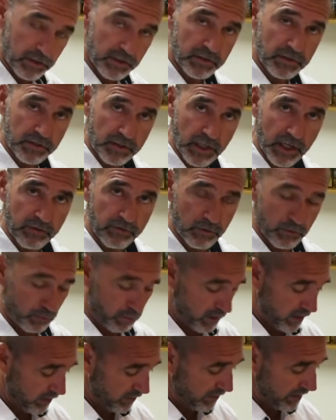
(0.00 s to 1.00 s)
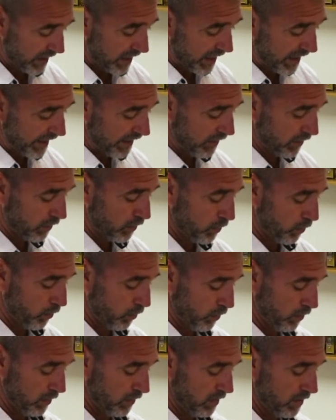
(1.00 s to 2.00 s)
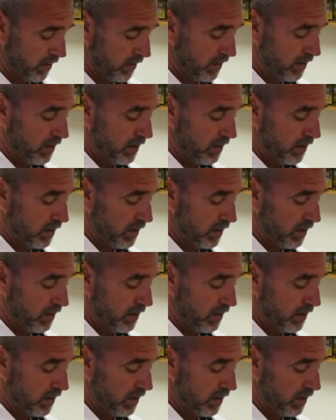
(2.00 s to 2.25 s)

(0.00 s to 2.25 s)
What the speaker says: discover with einkorn